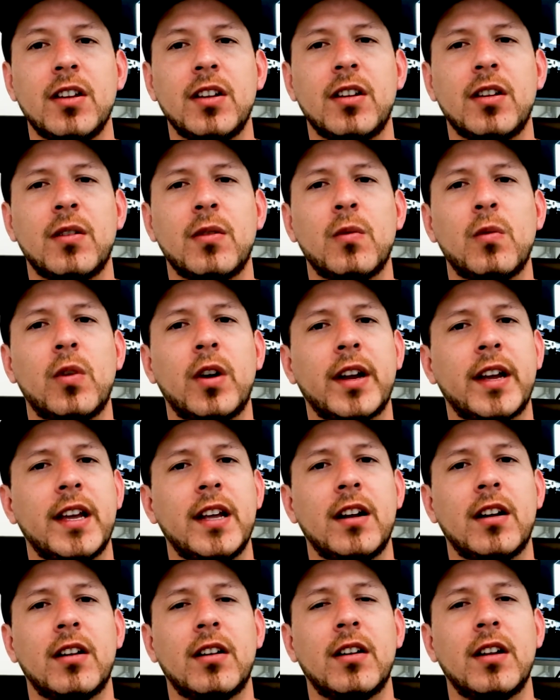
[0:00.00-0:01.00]
you know,
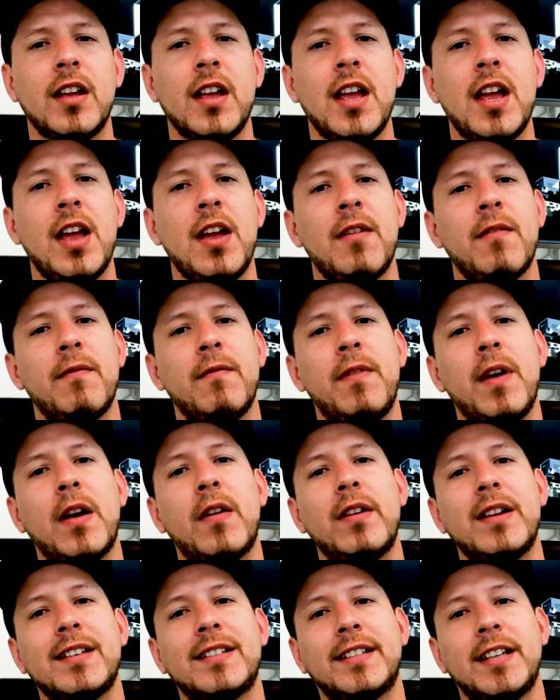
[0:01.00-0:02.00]
working on
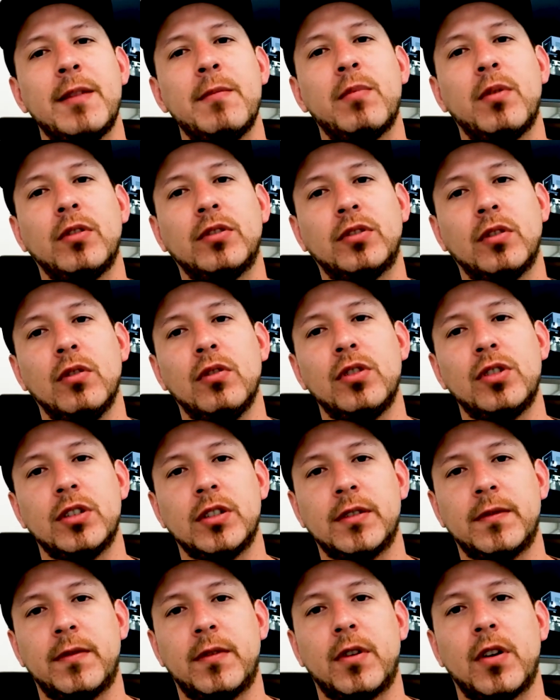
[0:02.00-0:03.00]
very simple
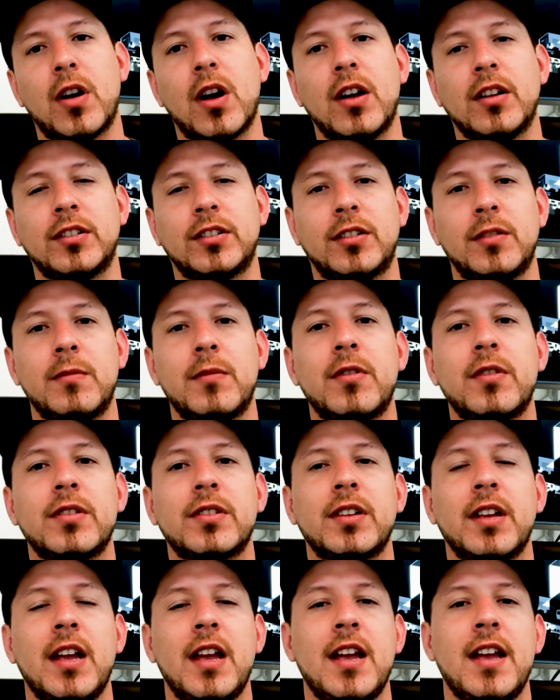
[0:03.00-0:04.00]
solutions for
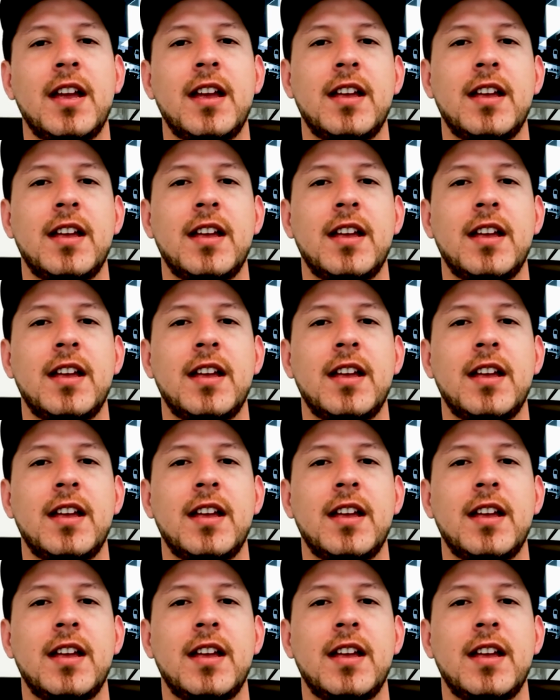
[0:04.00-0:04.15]
customers.